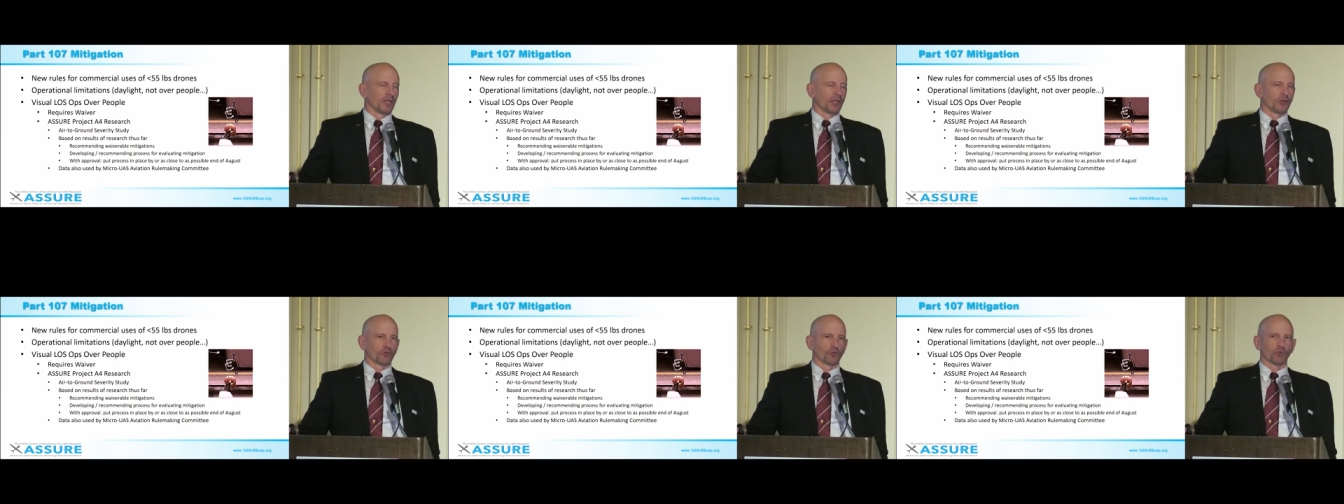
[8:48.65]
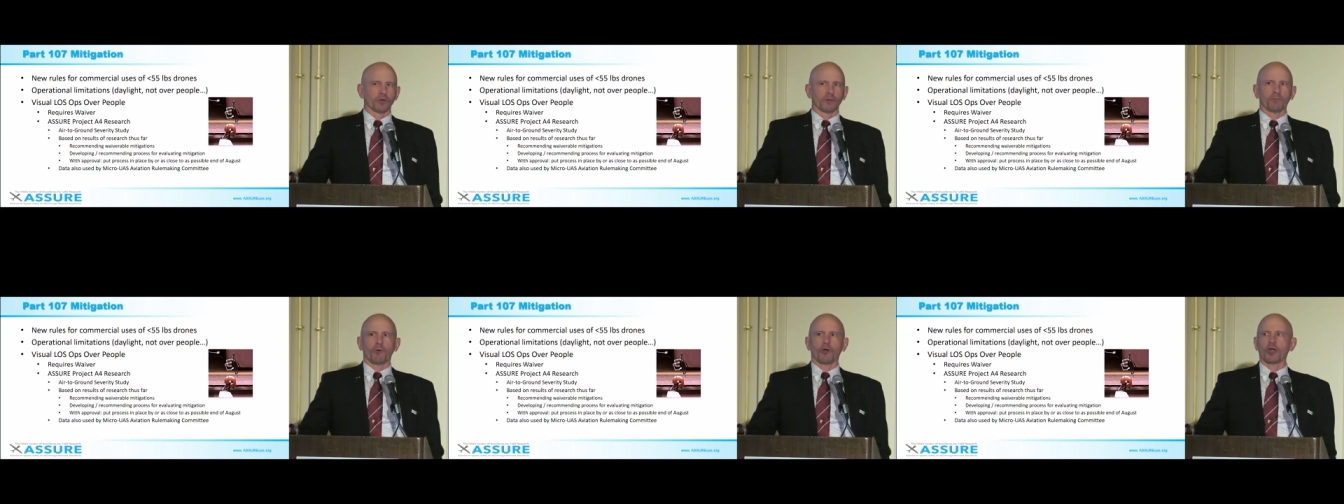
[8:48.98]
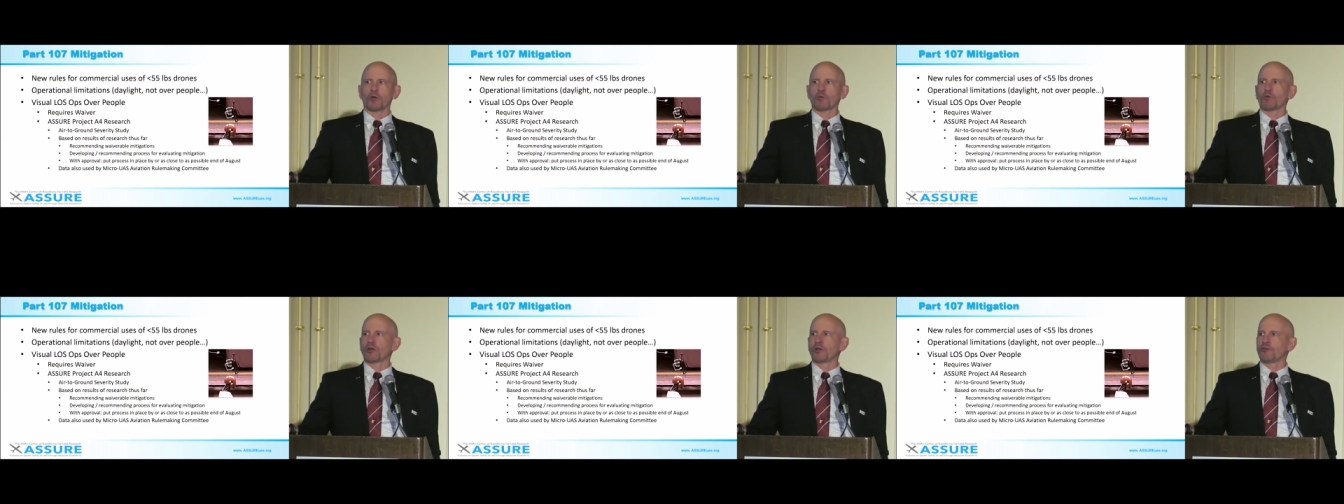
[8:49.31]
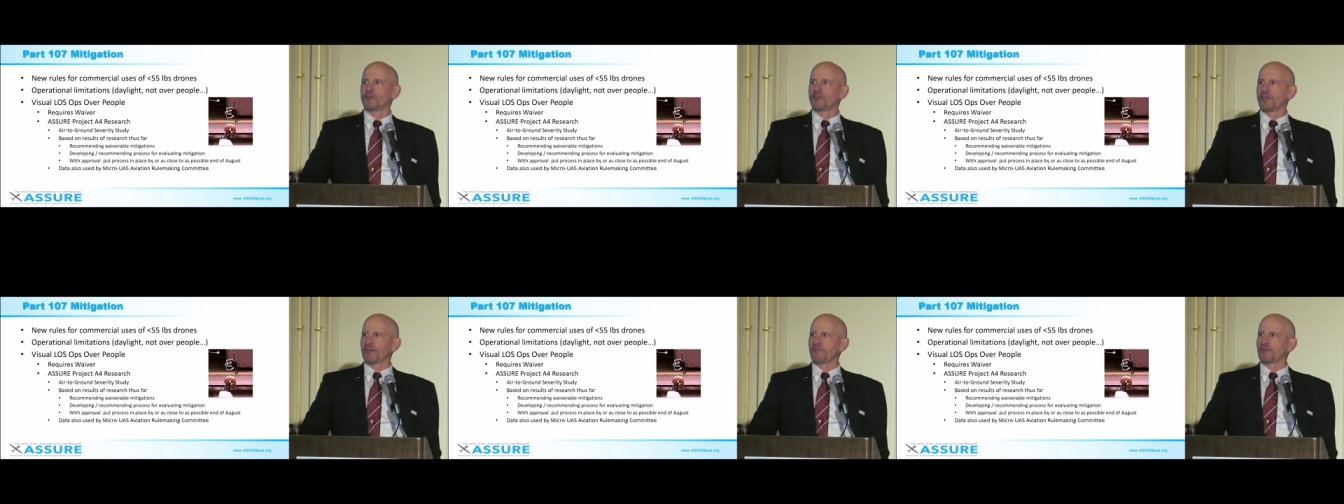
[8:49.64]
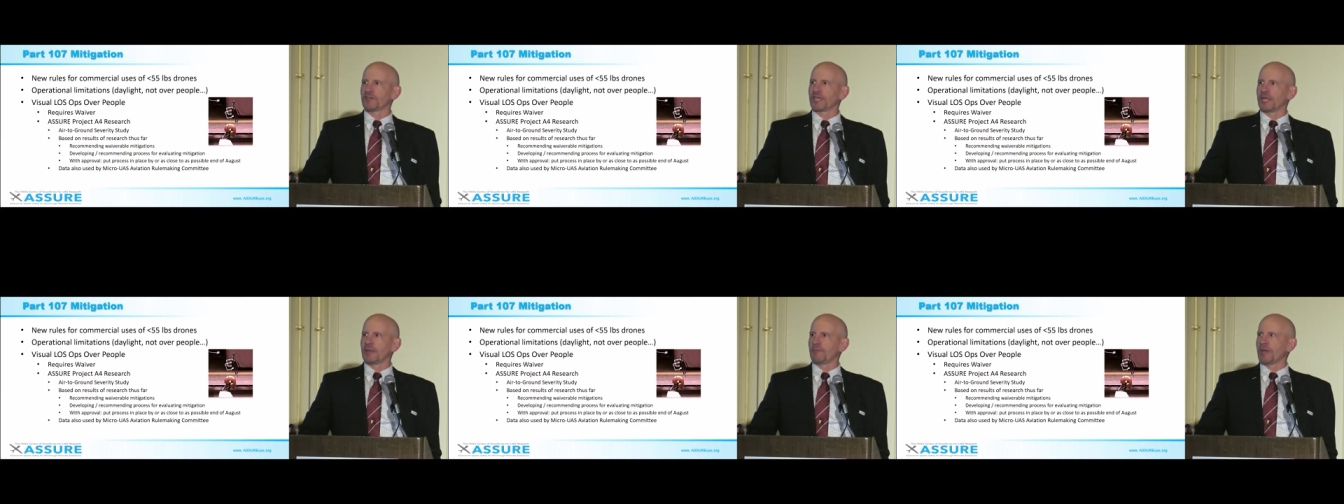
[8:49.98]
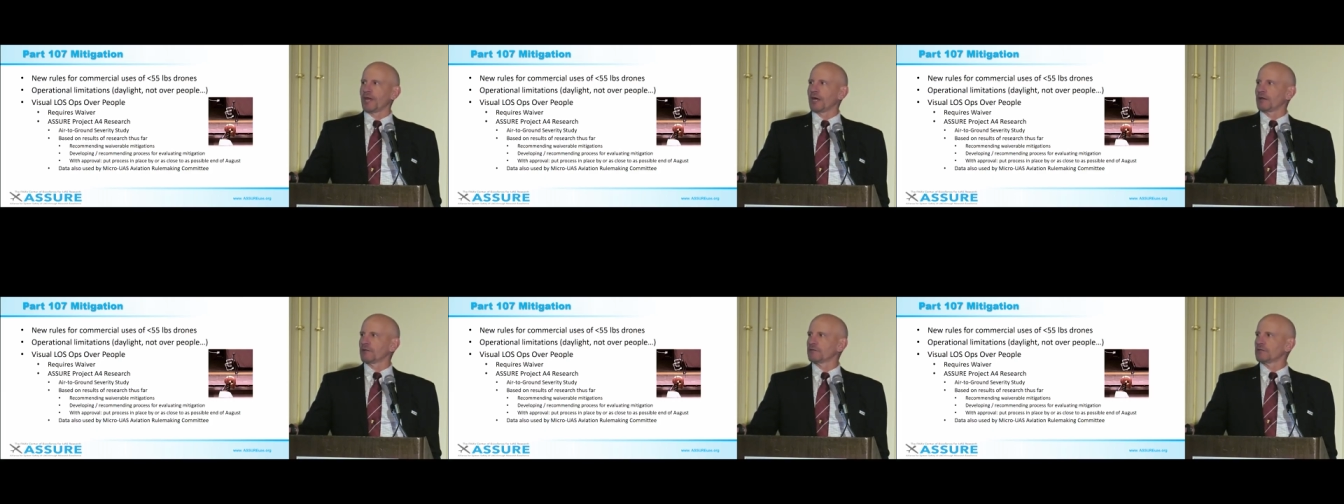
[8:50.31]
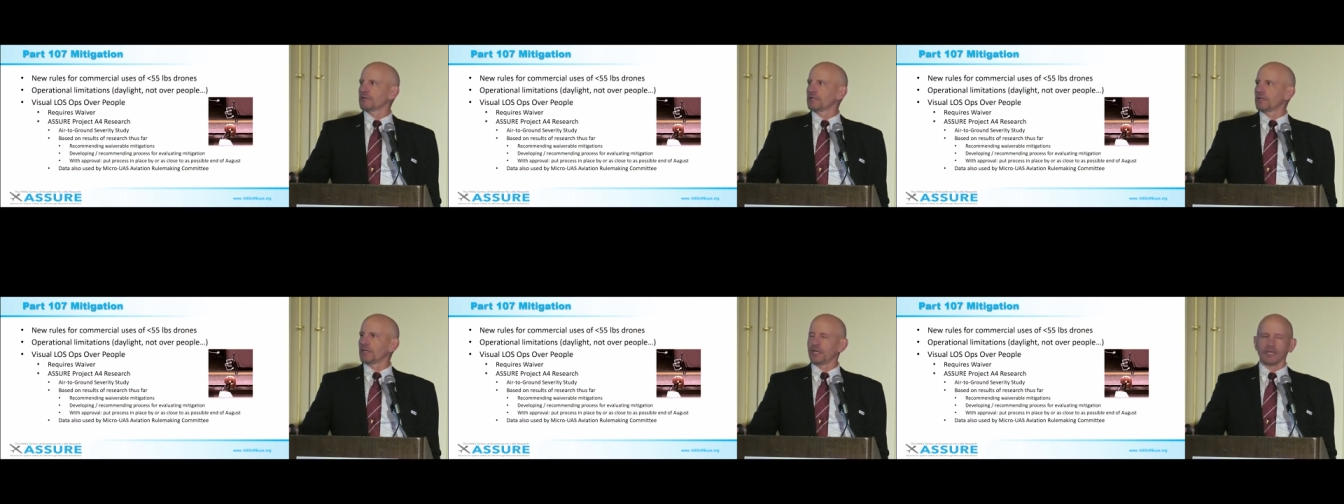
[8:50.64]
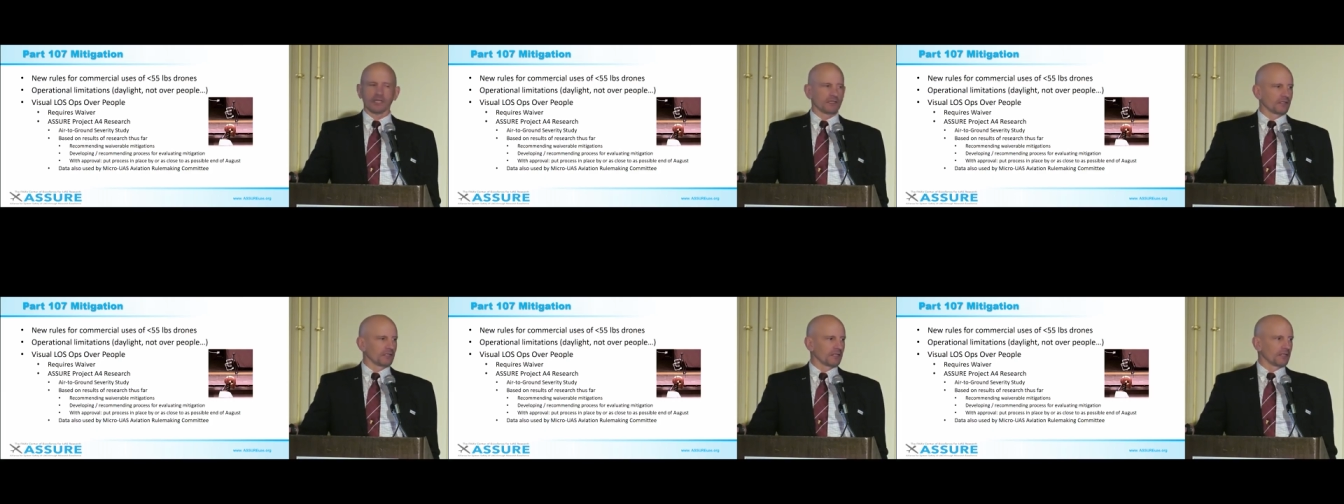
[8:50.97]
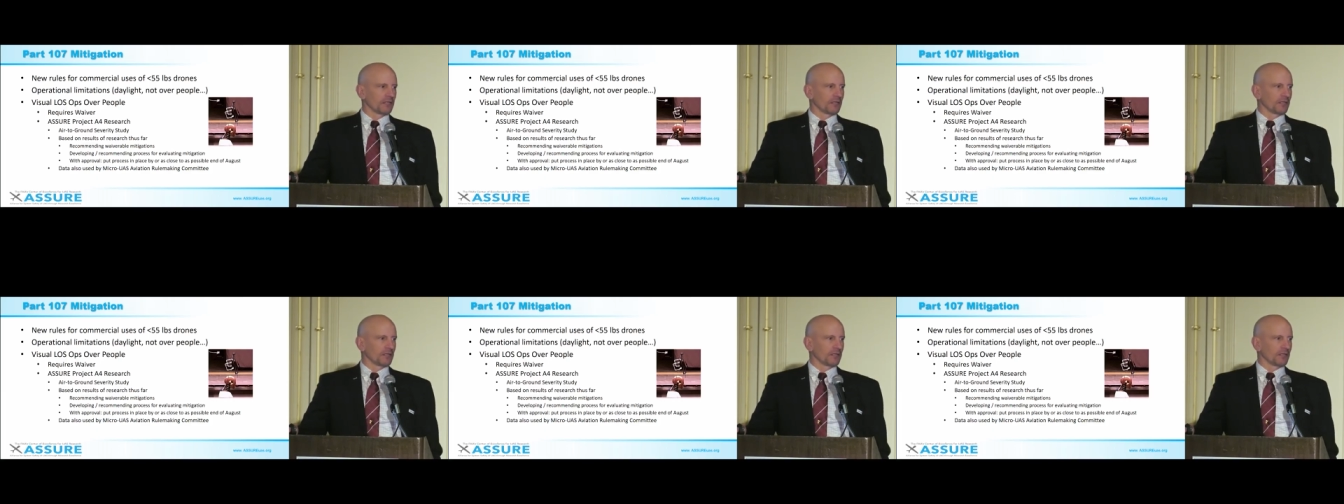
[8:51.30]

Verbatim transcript: is when Part one oh seven came out, it